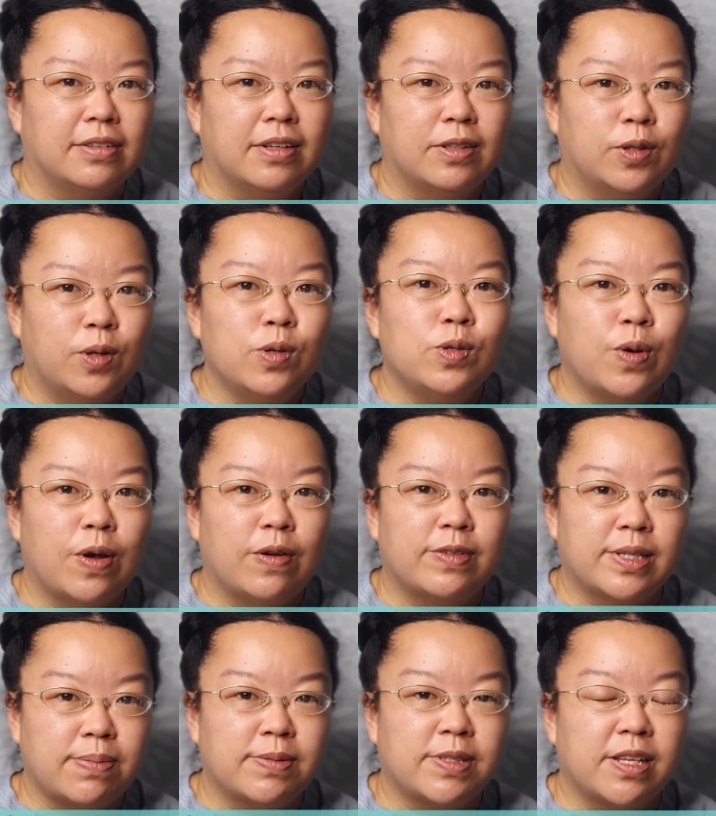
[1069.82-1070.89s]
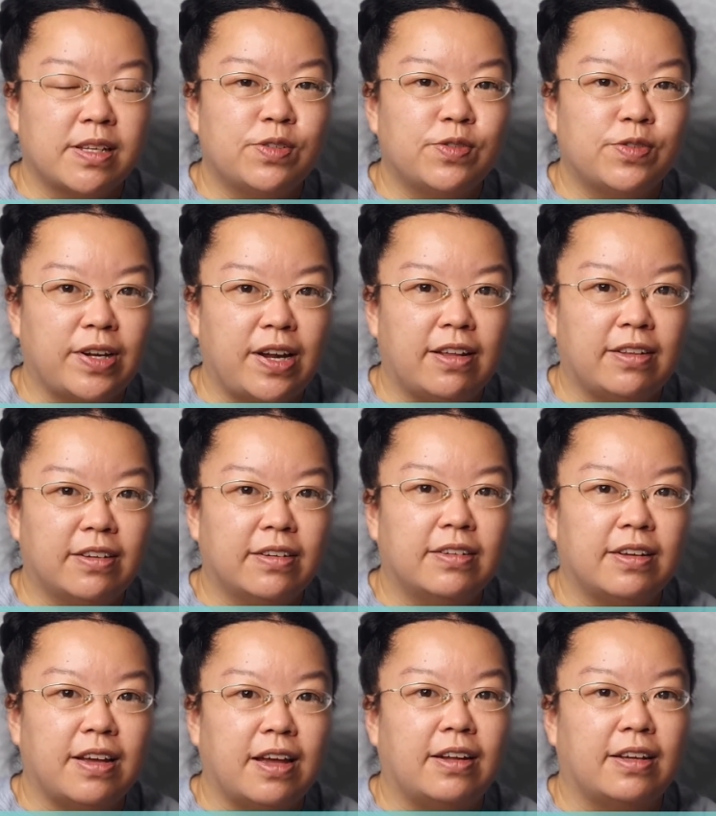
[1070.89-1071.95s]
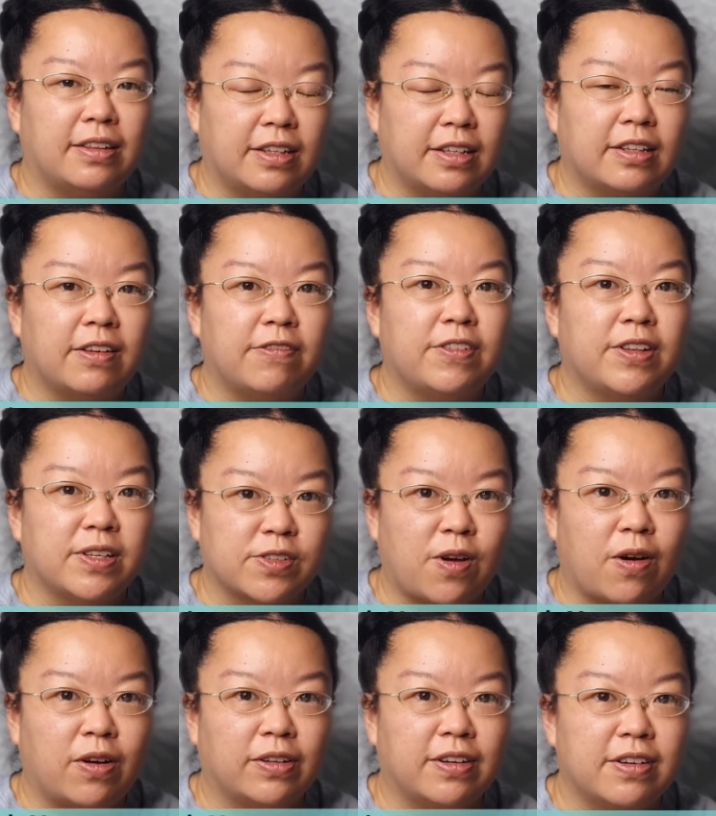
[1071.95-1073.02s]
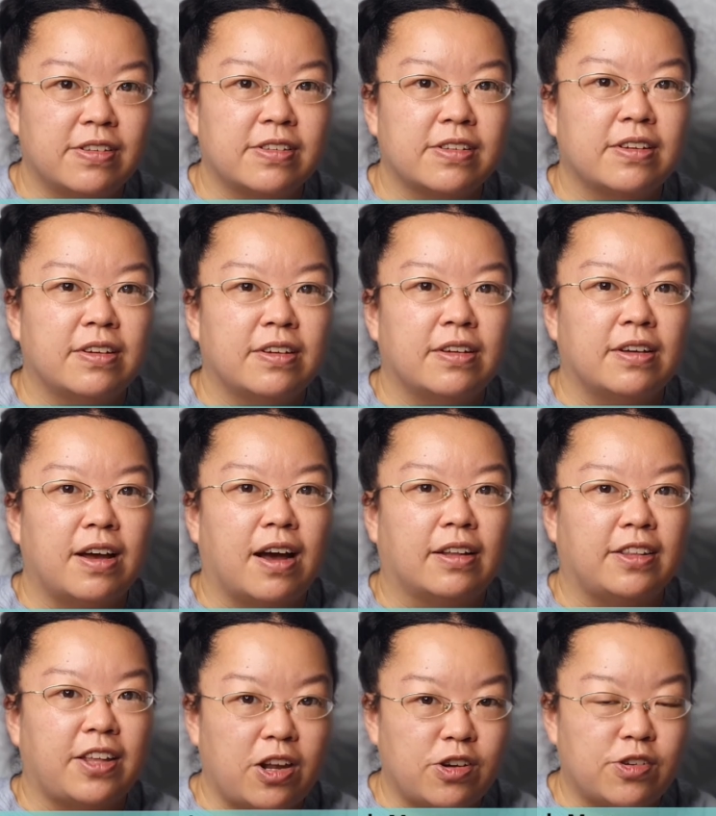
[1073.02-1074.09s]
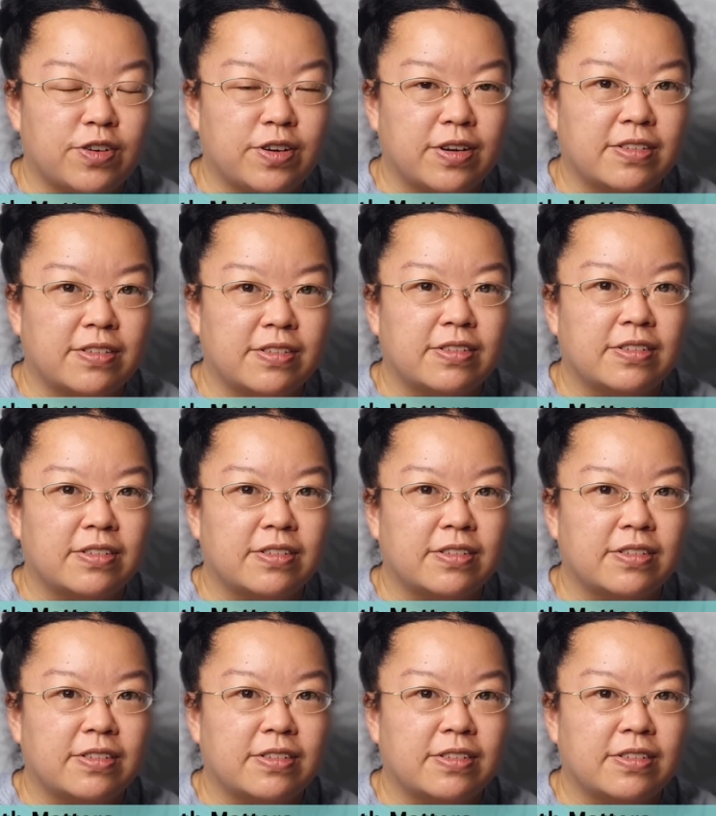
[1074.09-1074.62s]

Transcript: Those who have substance-related and addictive disorders are dangerous.